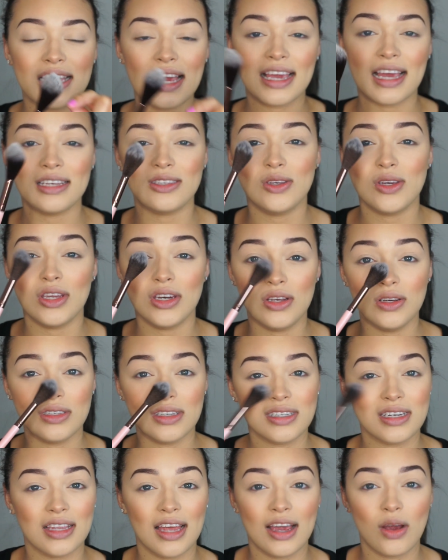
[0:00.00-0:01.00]
I guess you could use
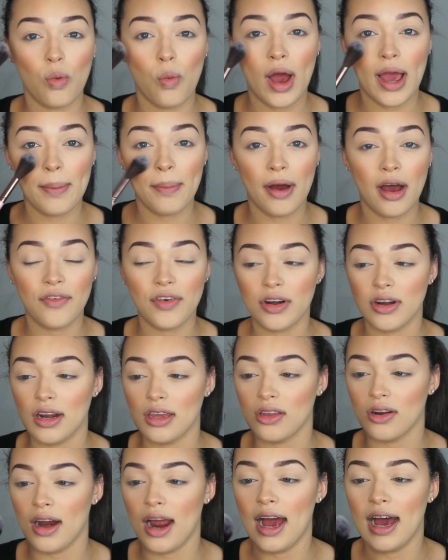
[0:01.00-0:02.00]
it to like wipe off
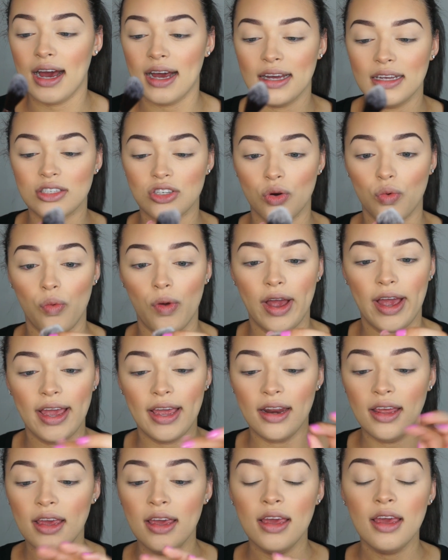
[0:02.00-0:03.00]
underneath your eyes or
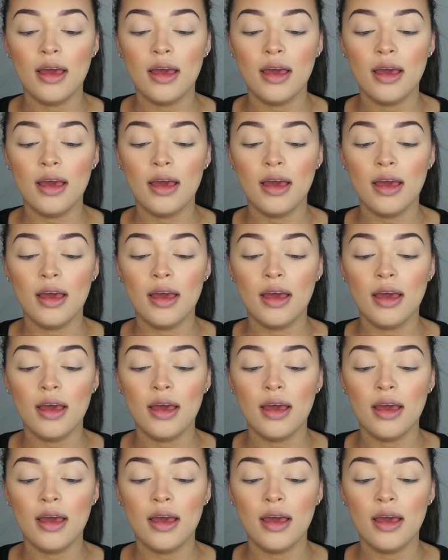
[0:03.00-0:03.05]
what.